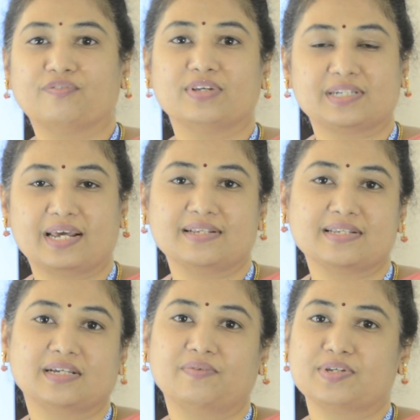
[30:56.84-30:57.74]

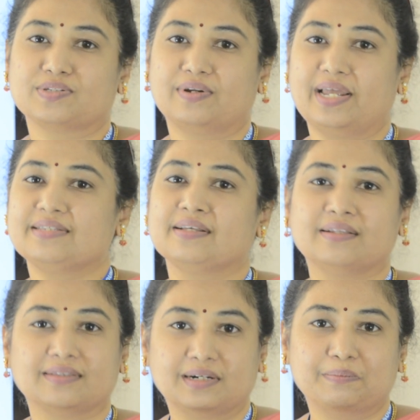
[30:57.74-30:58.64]
transistor, which is known as
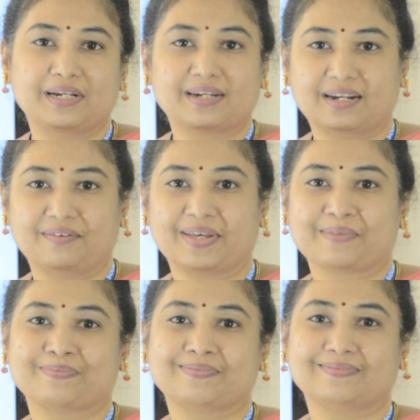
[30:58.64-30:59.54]
thermal runaway.
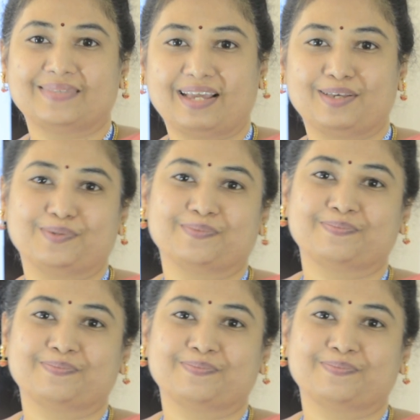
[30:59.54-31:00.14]
Thank you.